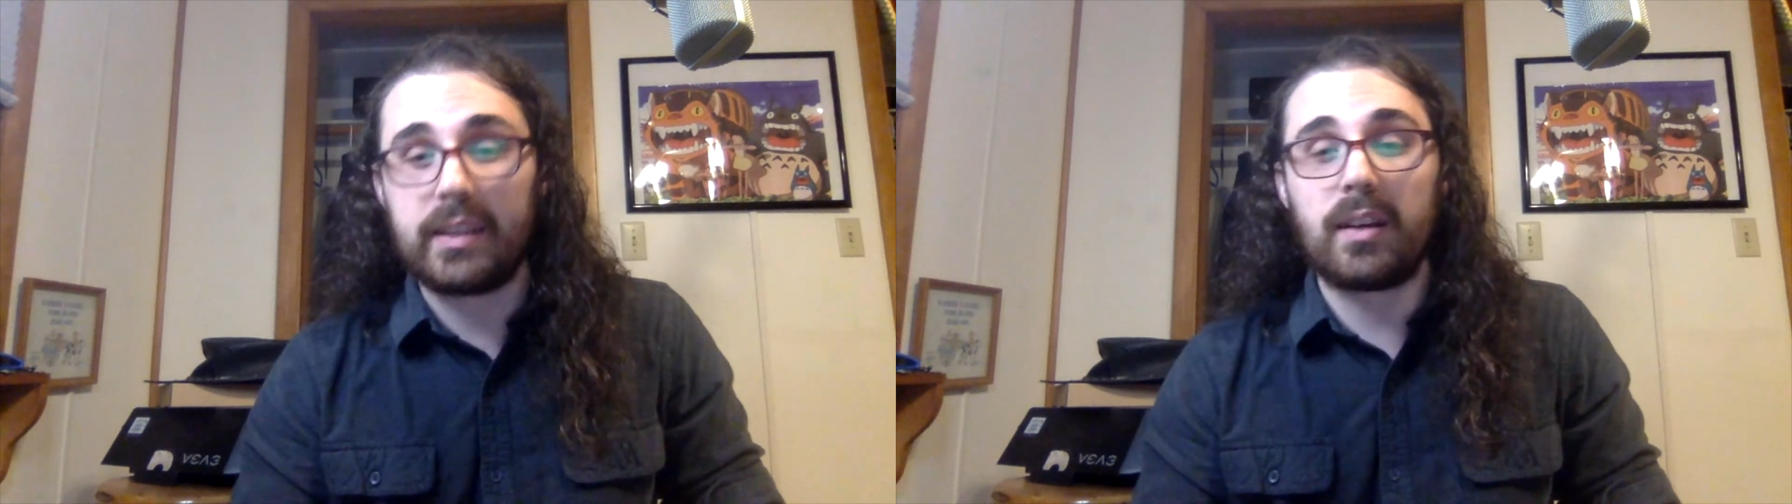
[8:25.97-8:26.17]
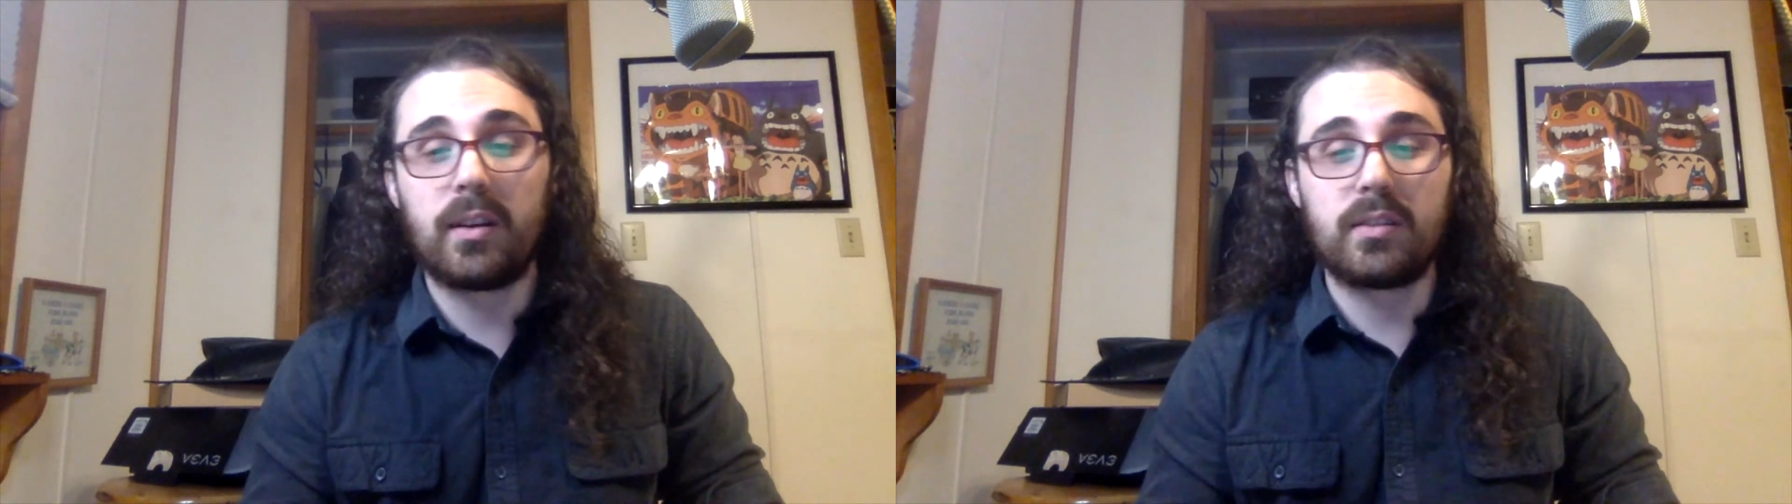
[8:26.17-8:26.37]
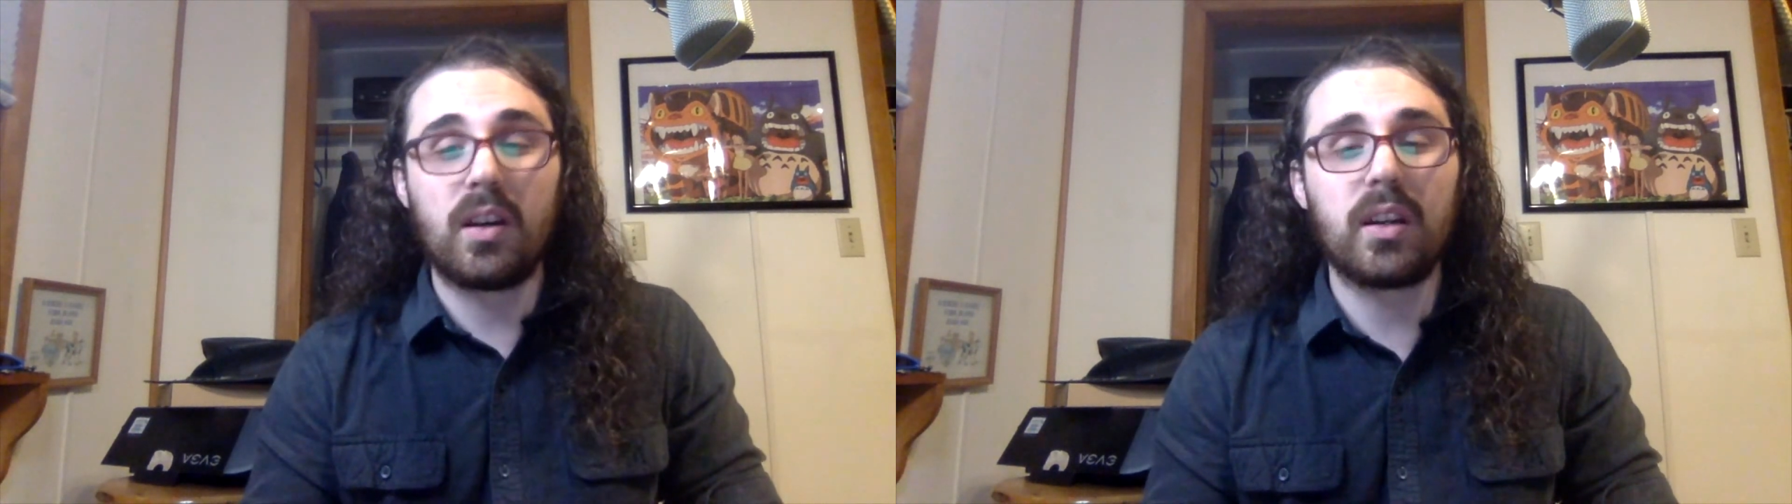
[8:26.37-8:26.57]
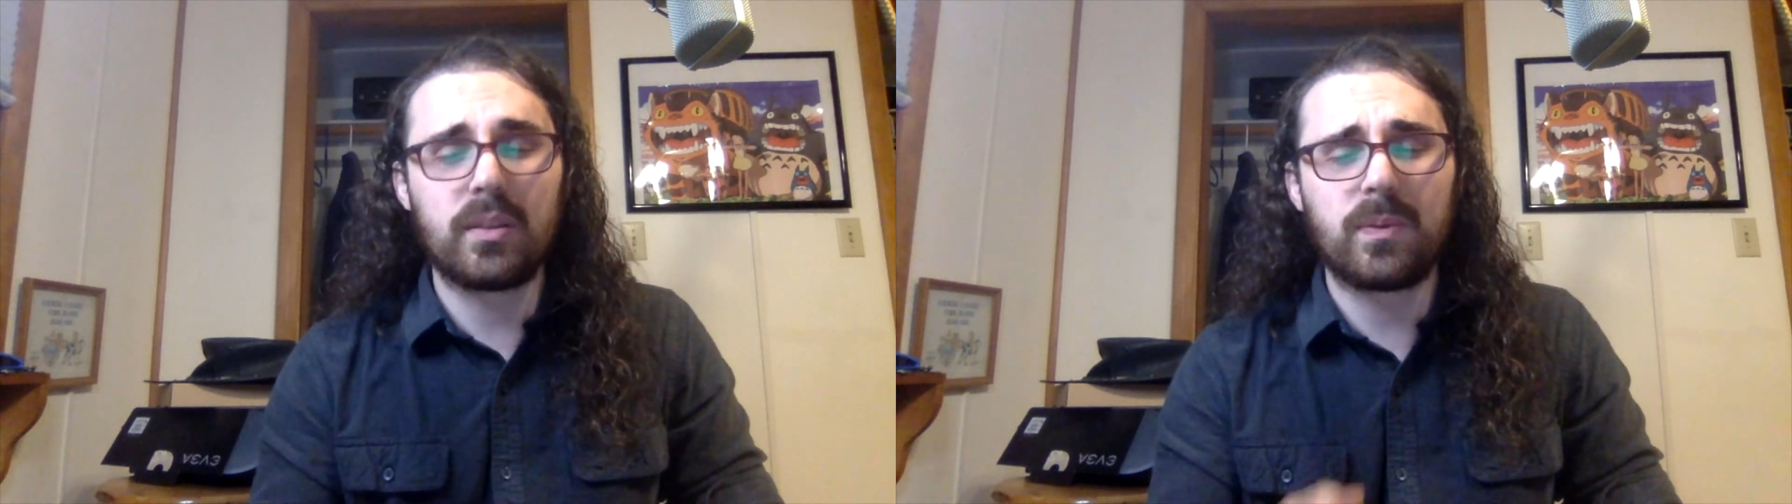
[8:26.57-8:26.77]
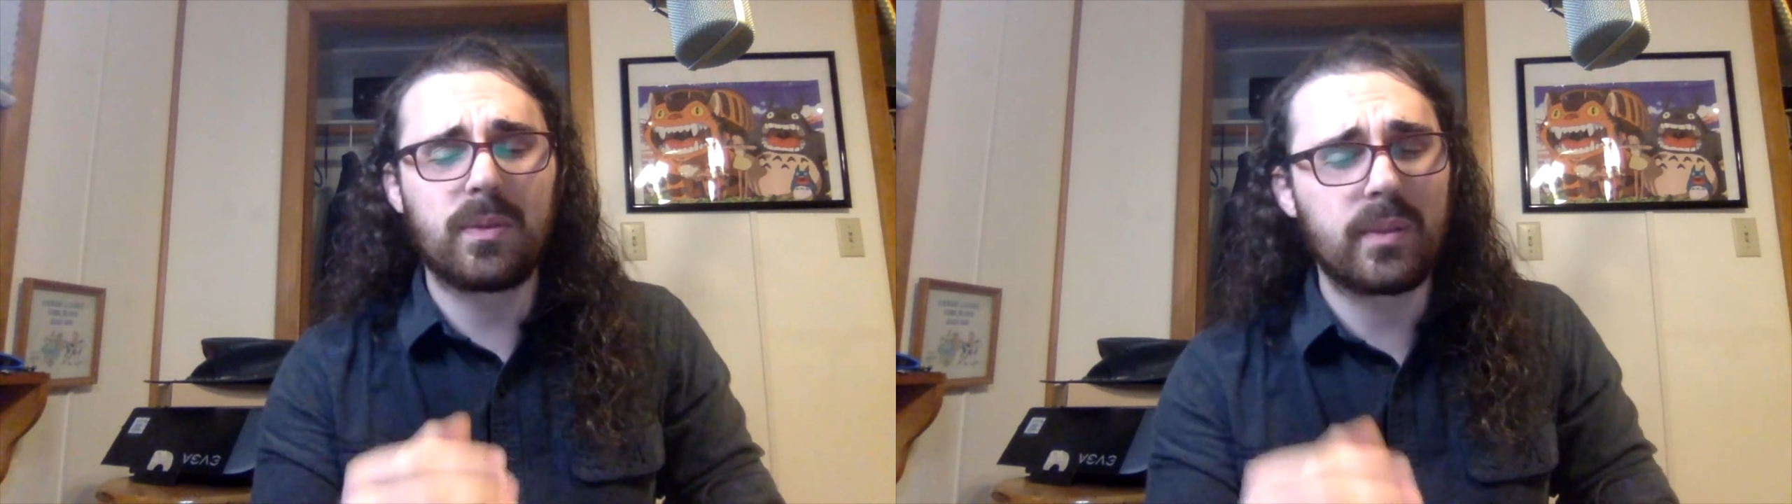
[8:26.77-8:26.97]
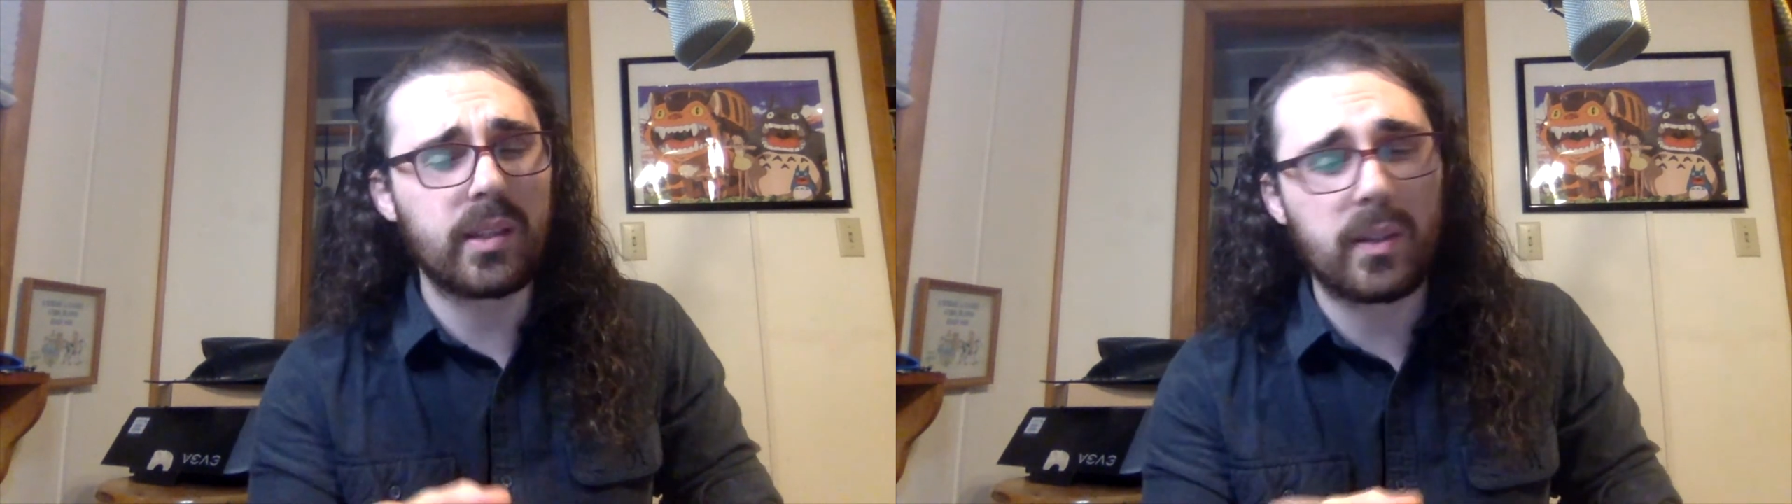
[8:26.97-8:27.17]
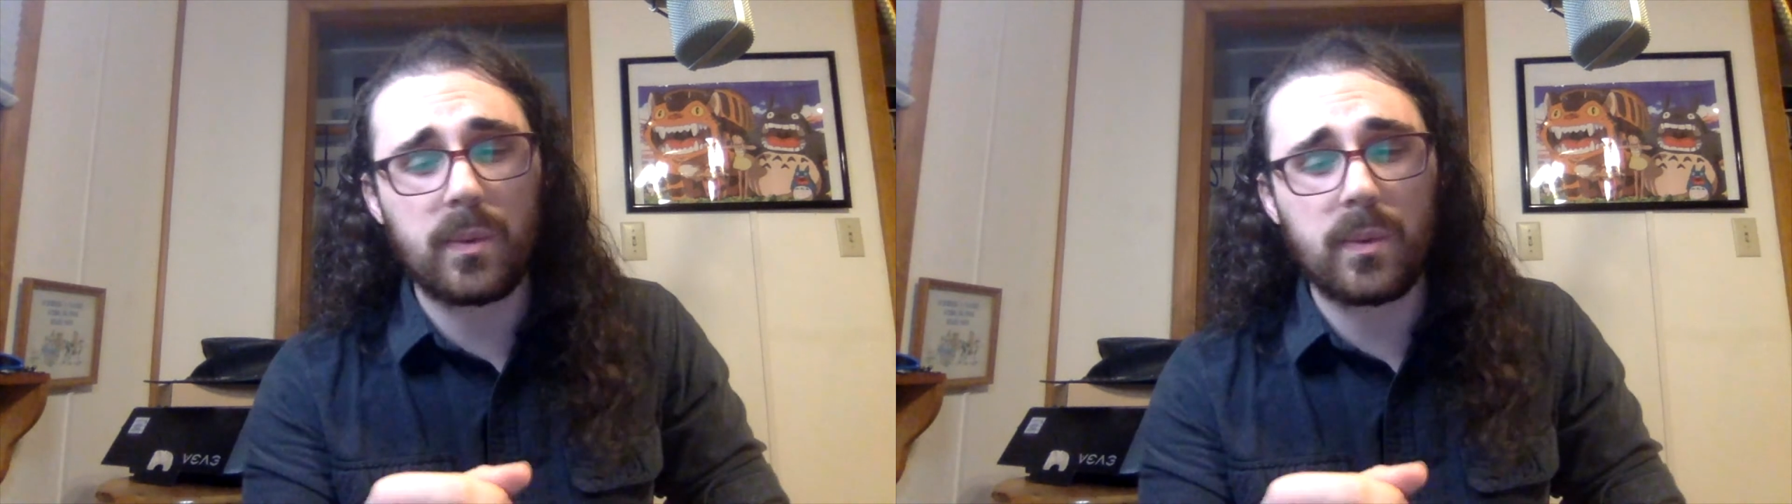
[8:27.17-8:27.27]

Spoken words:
and there are a ton of really,